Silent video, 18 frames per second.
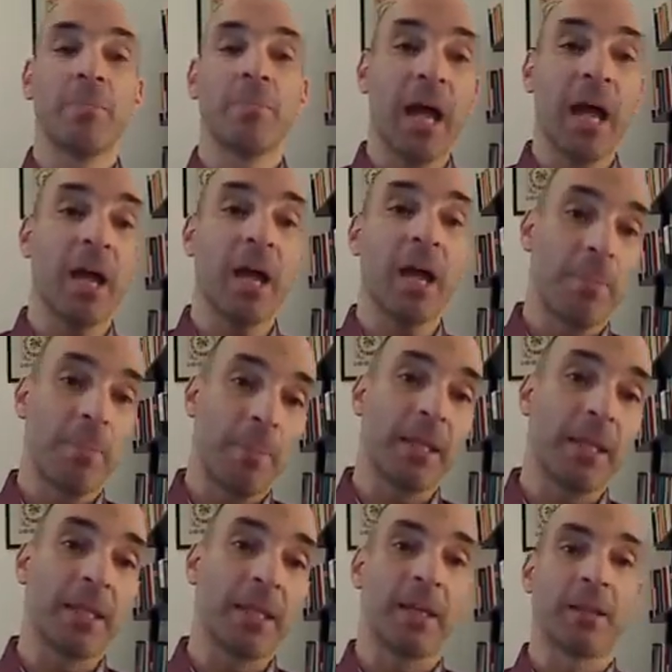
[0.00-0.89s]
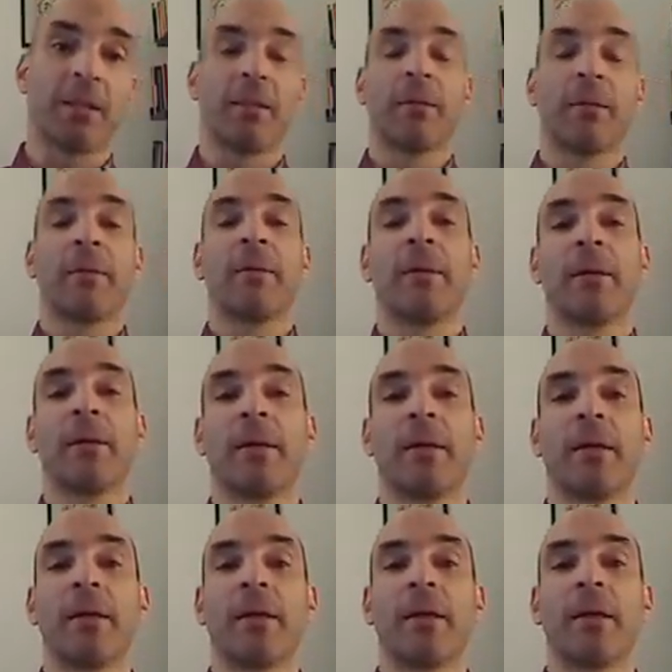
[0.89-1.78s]
In my opinion,
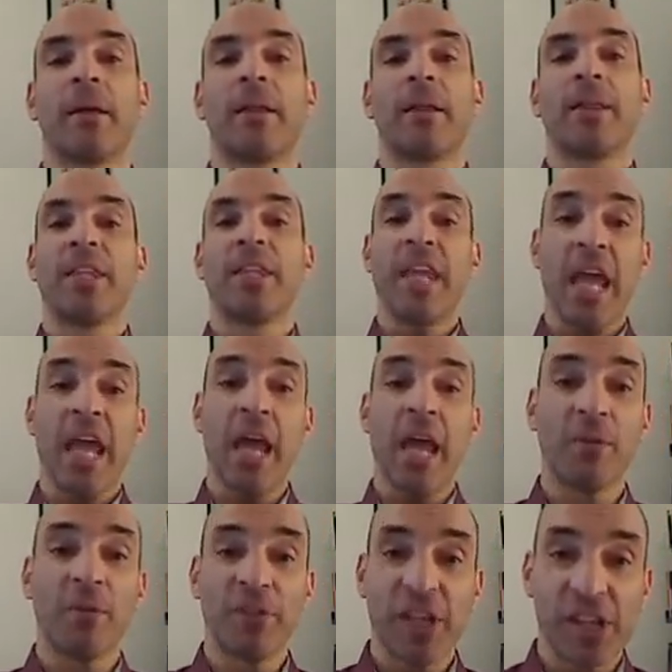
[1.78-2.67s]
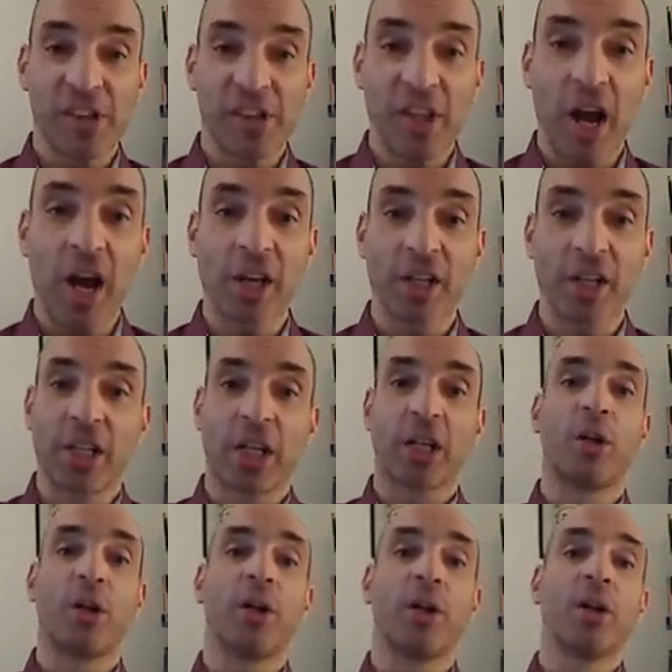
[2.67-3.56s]
the aim of this
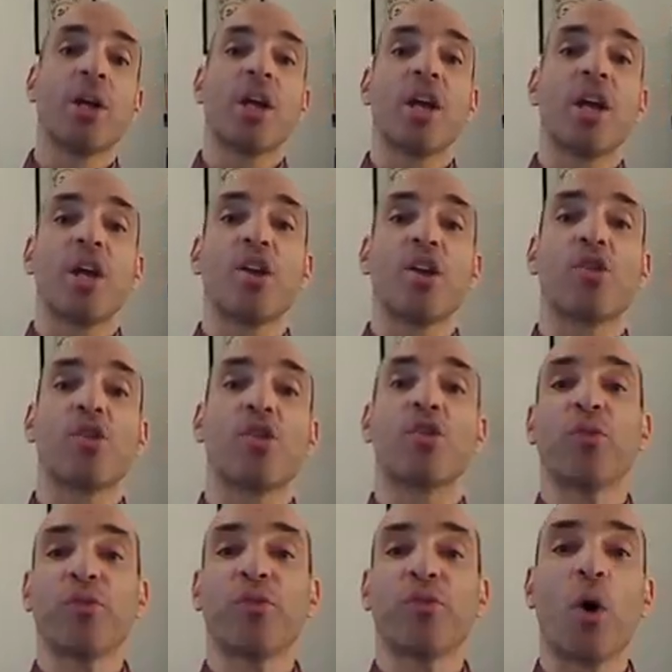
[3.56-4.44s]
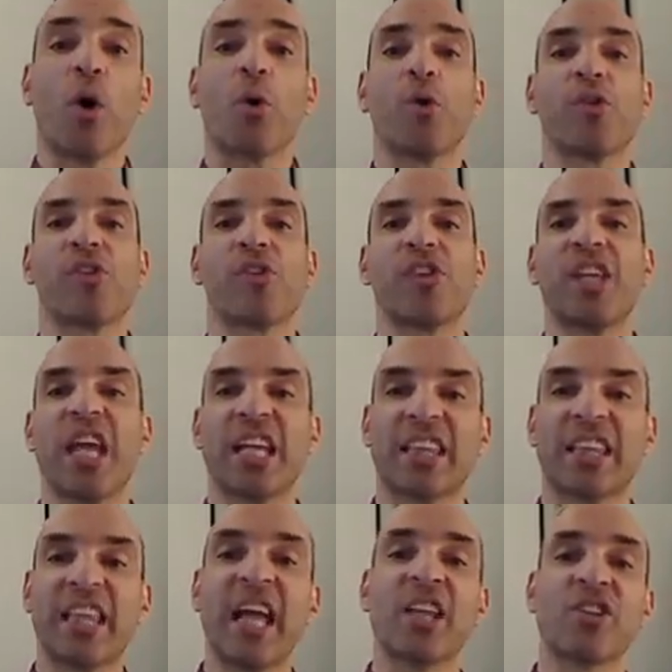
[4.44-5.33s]
article is to focus
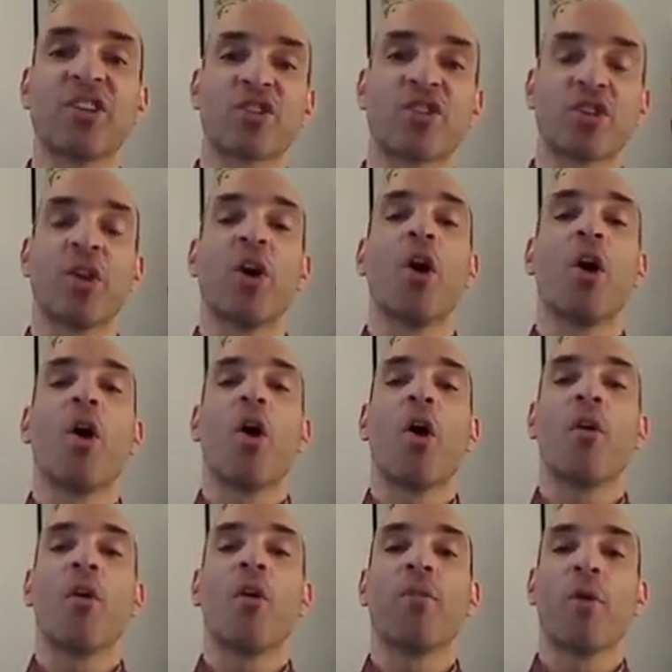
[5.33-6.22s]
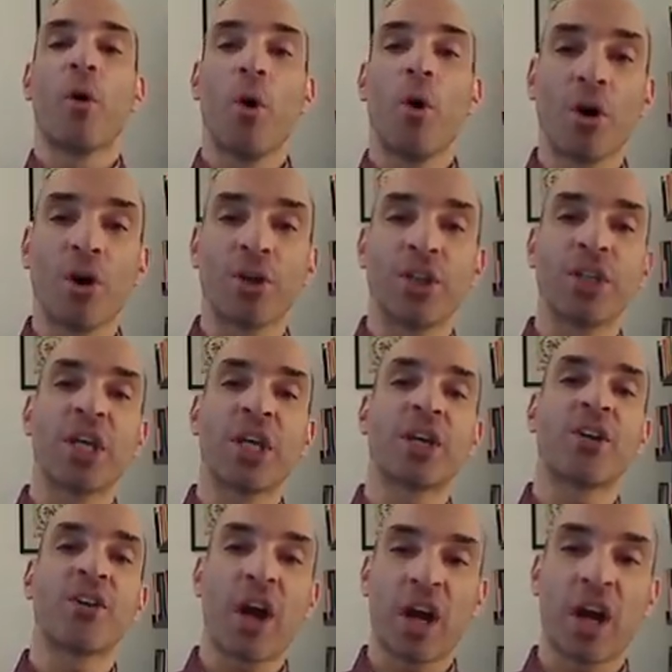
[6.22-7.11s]
the attention of
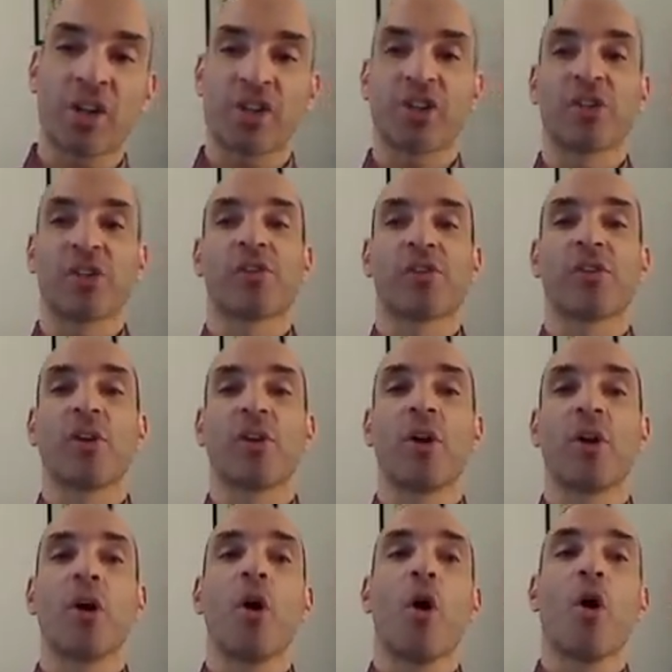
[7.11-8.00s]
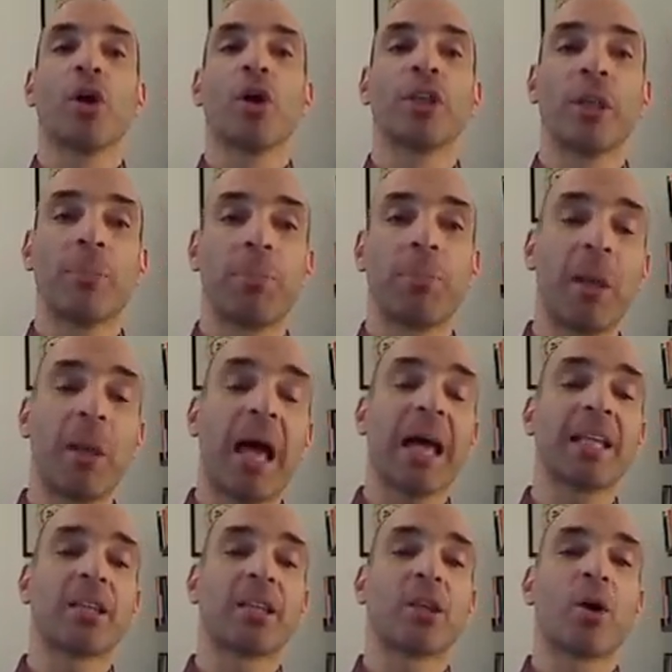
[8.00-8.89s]
ordinary Russians on the
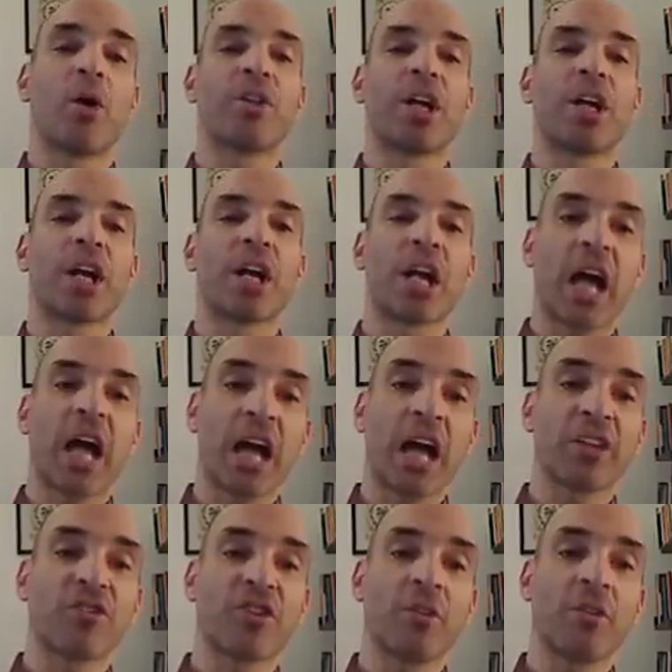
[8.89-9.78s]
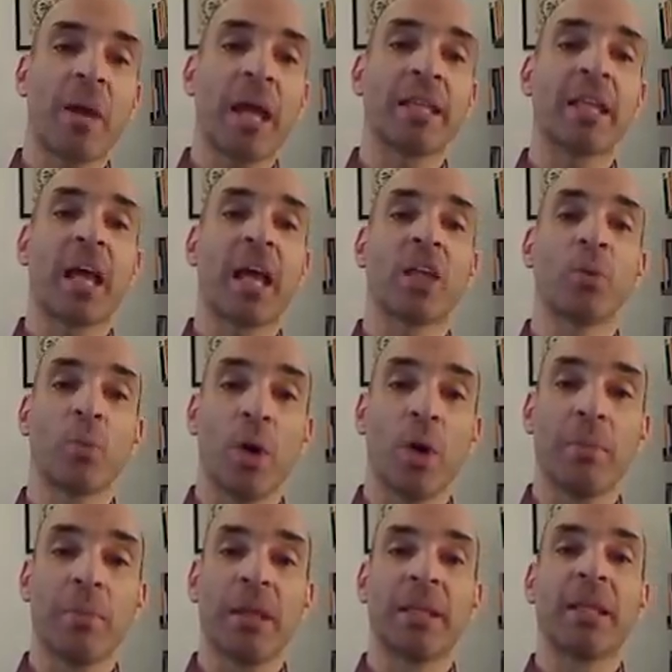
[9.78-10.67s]
plight of their countrymen and
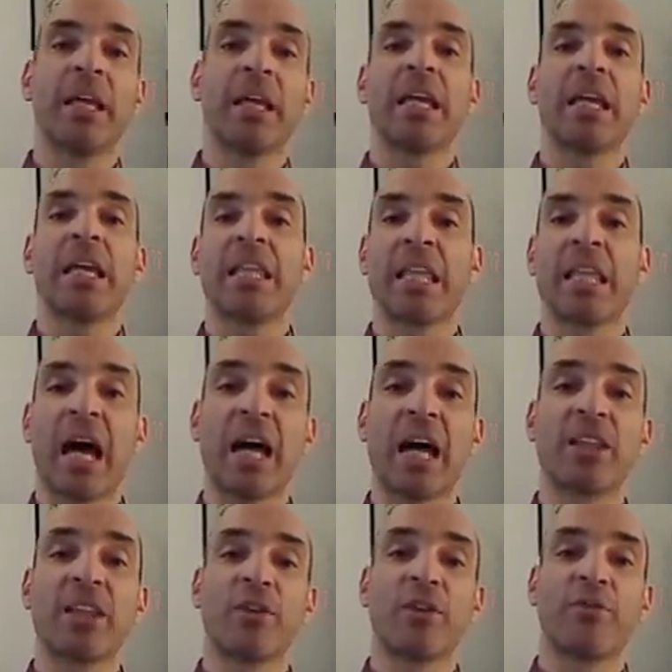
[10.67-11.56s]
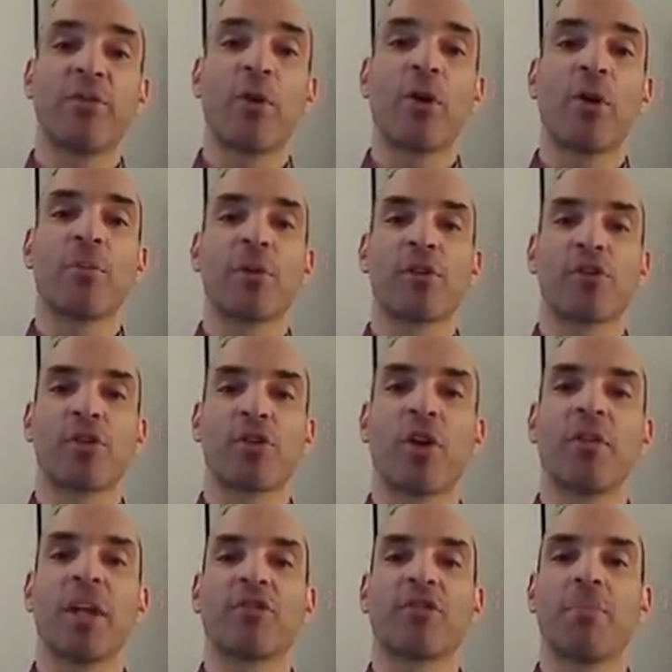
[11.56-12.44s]
women in other former
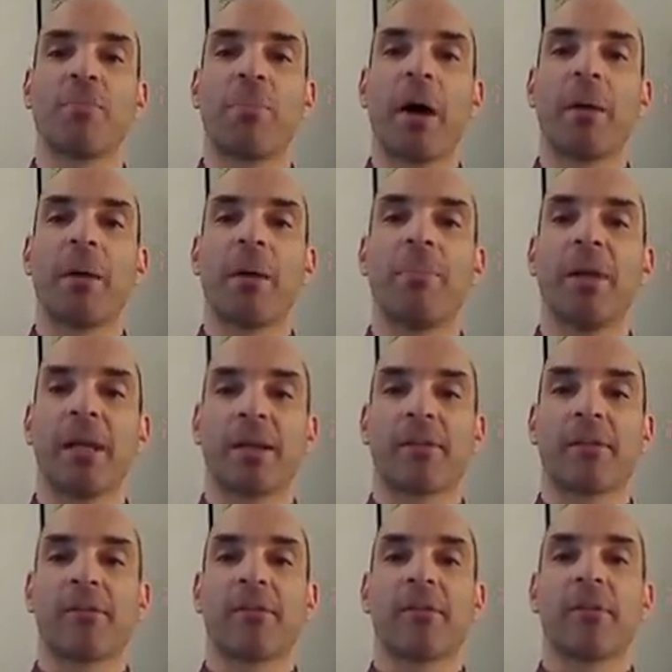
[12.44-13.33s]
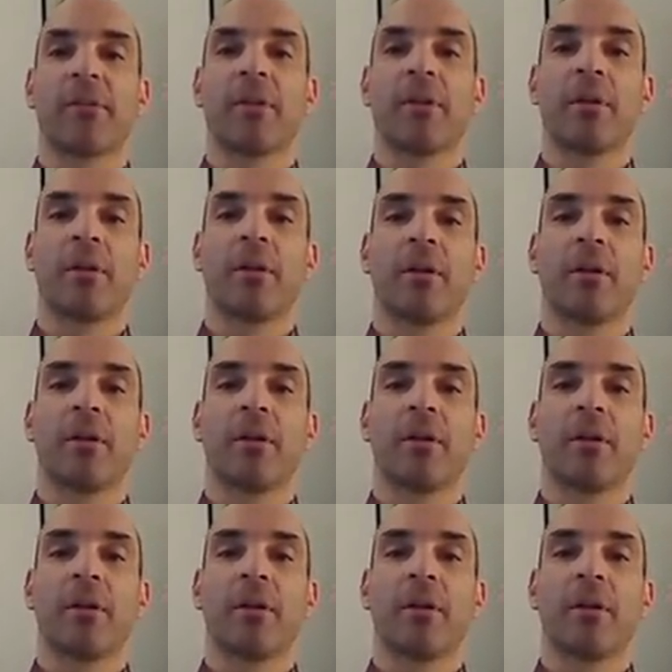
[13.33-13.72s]
Soviet republics.